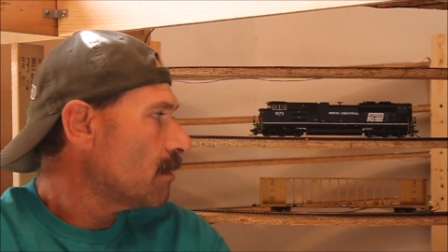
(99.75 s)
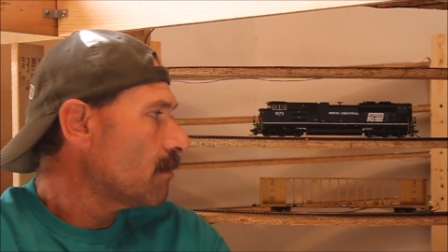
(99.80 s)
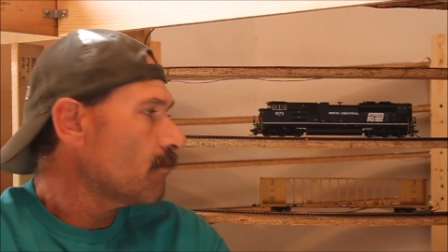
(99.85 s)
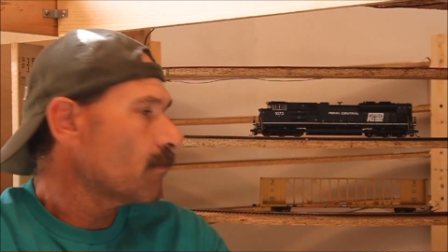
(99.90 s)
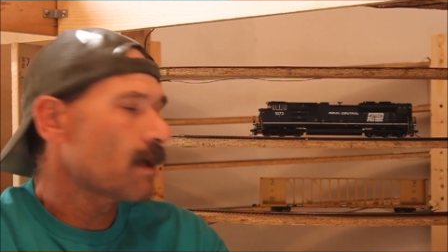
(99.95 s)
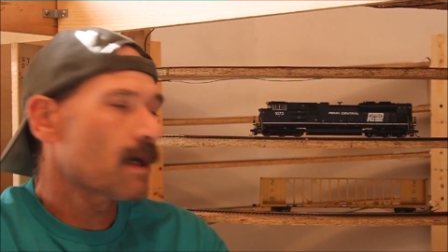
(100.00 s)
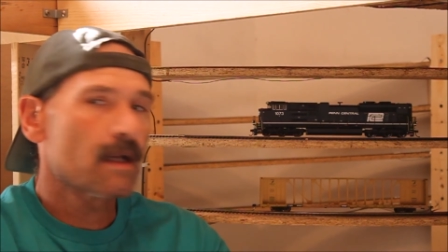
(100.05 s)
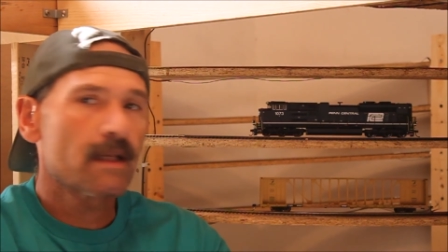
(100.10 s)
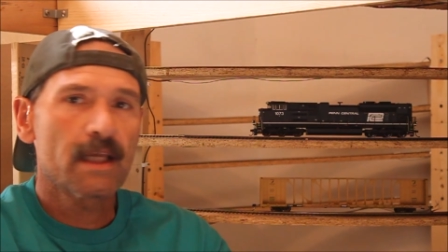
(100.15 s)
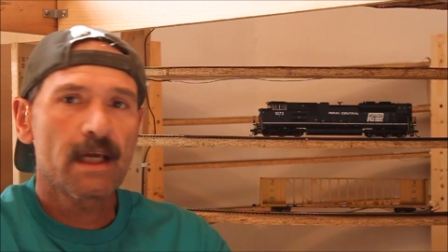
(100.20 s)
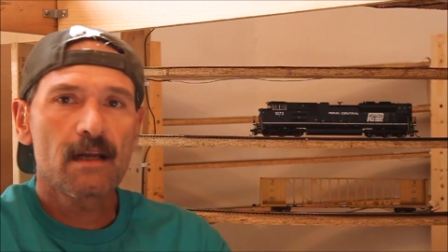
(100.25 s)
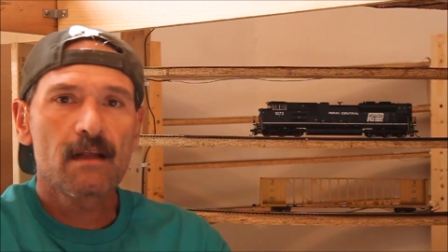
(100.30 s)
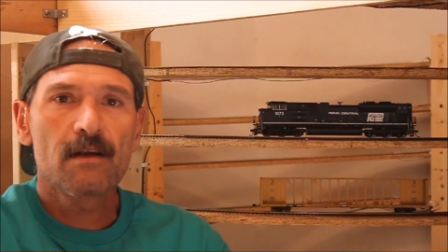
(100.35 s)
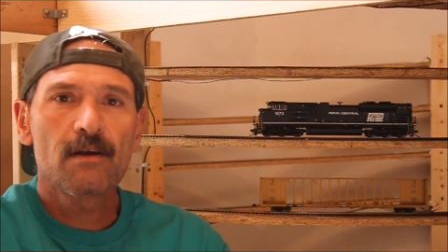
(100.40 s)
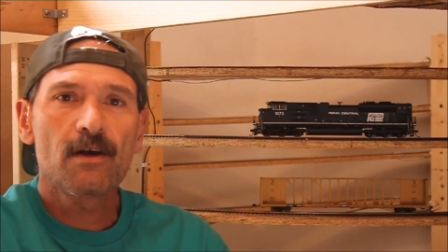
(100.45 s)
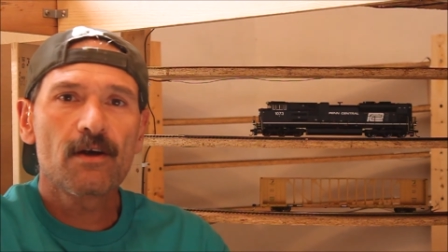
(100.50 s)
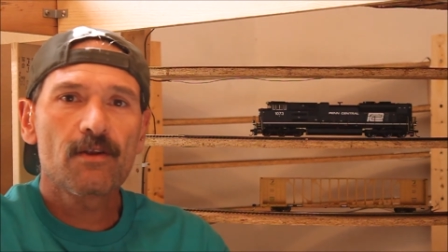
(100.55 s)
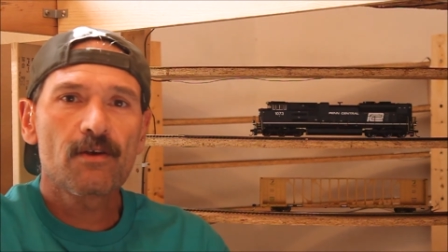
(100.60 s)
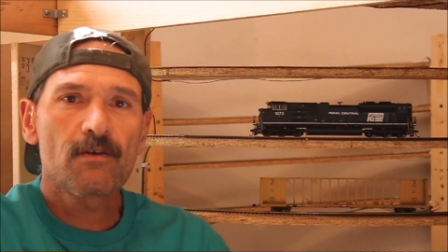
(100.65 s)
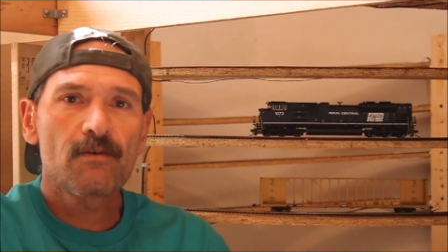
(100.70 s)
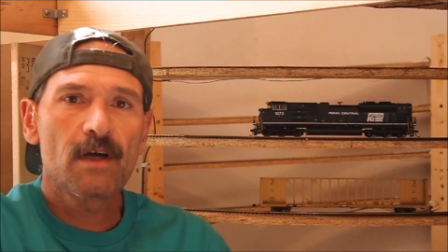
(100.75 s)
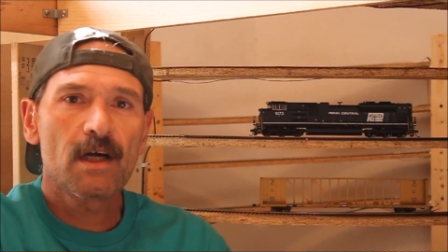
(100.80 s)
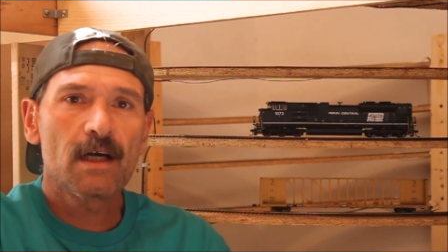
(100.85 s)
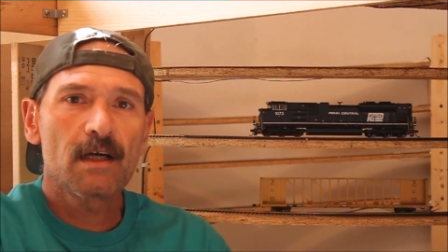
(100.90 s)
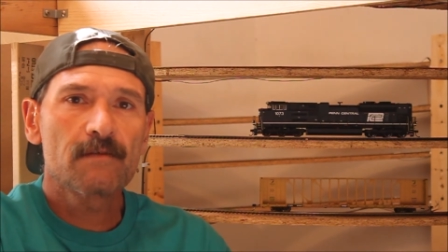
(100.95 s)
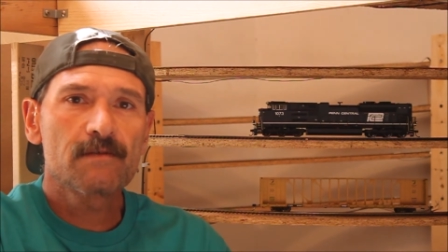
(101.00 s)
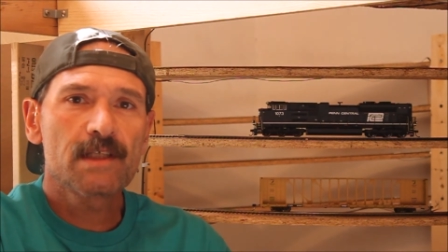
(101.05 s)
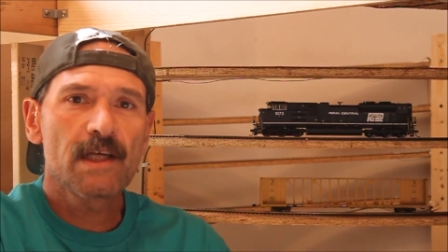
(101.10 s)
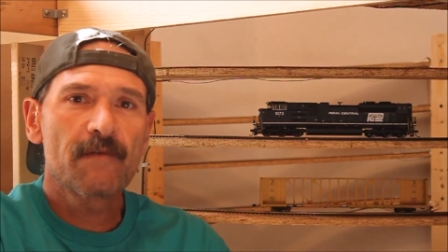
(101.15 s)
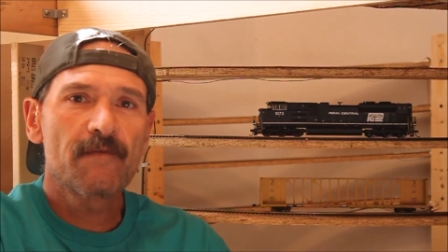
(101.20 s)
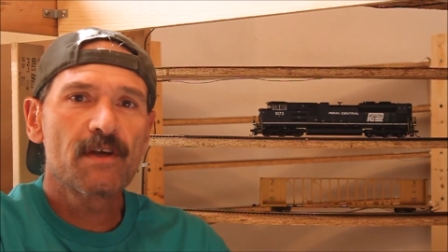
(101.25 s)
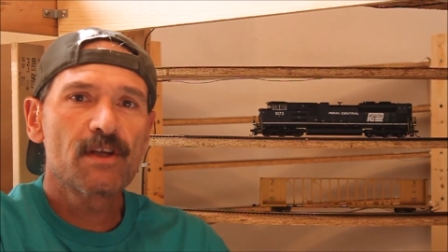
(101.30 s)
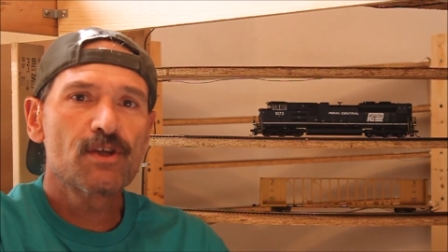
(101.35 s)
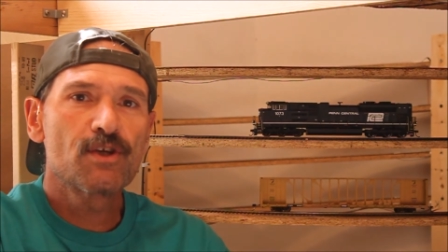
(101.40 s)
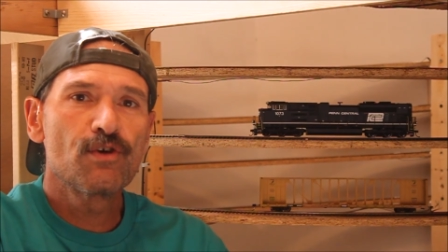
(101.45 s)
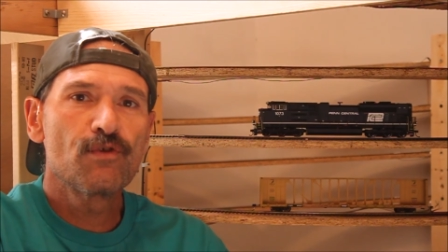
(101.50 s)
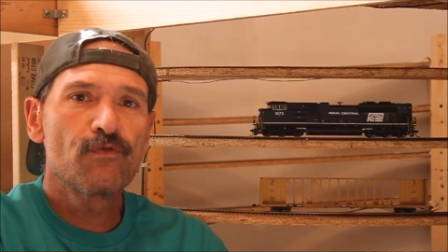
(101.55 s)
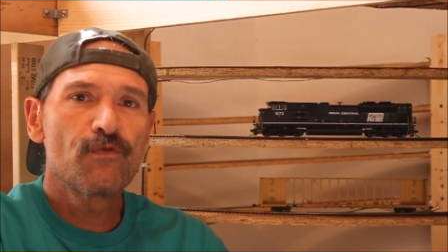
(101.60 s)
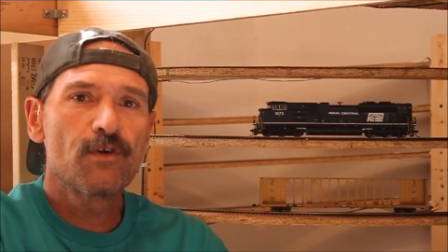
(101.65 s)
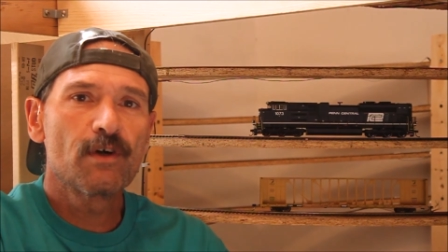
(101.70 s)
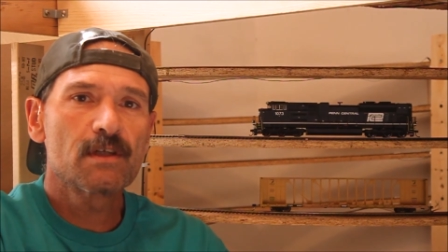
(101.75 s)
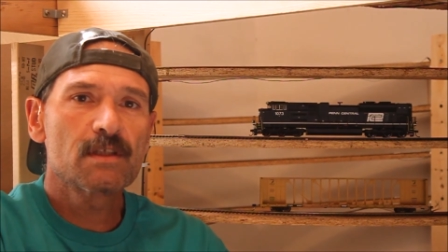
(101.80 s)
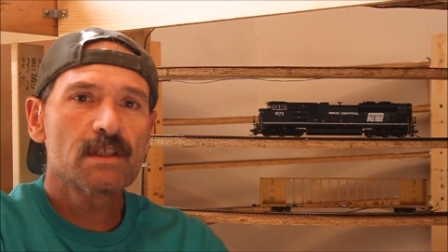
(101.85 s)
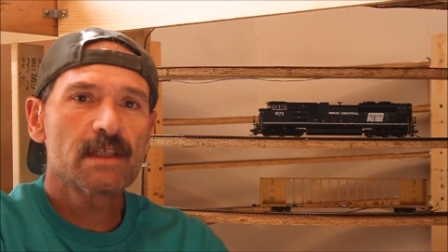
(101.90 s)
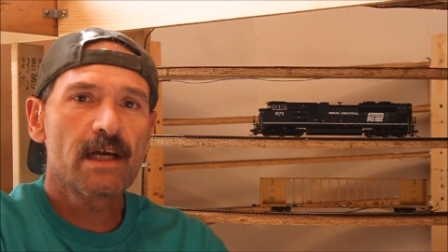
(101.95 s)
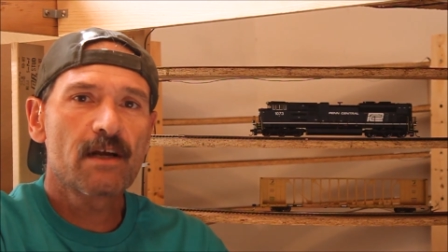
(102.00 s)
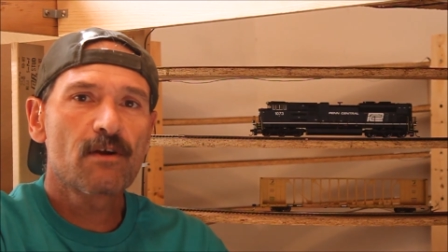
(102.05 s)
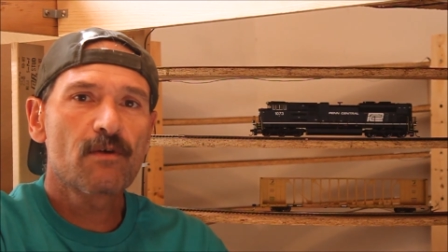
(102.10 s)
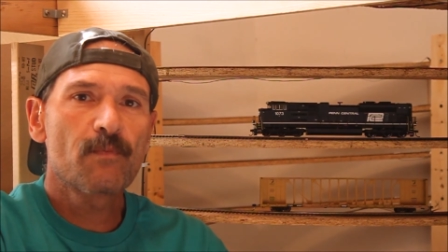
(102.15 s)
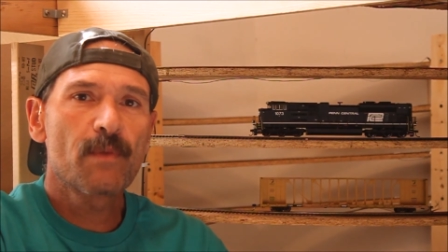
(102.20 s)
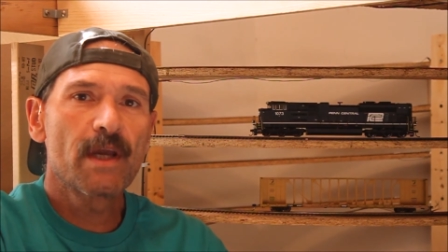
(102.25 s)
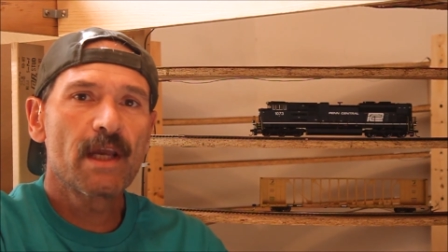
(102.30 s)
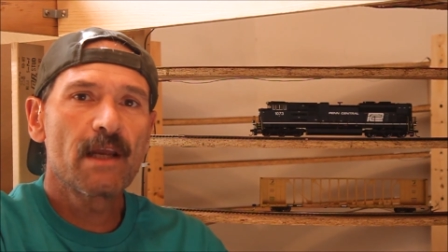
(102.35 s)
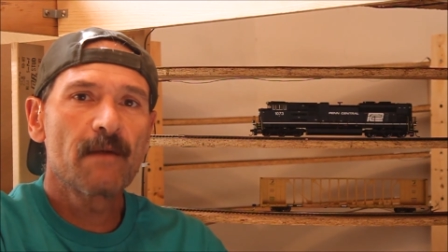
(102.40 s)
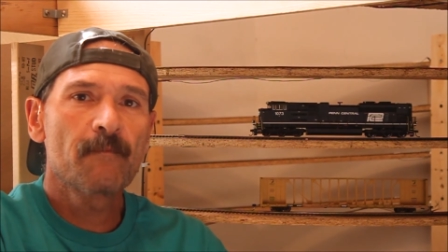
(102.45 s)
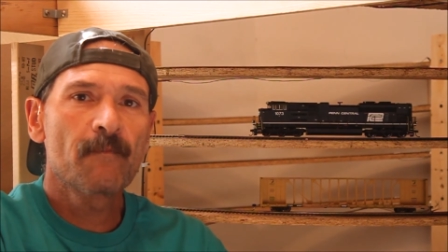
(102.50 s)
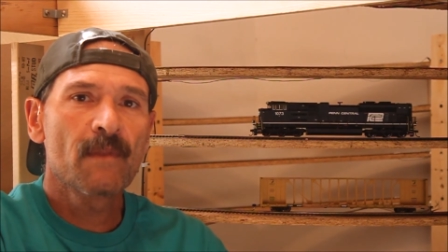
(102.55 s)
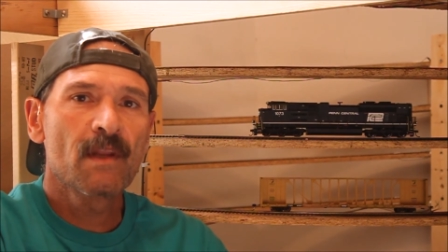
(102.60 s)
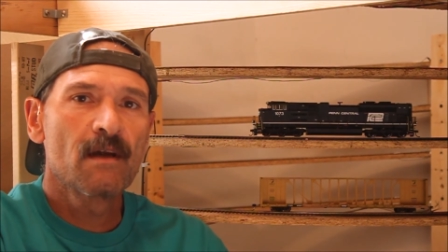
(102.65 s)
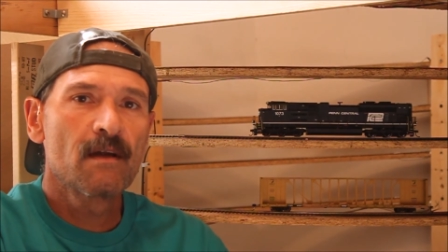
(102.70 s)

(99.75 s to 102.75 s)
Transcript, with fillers: bought yet another uh, 72 foot center beam.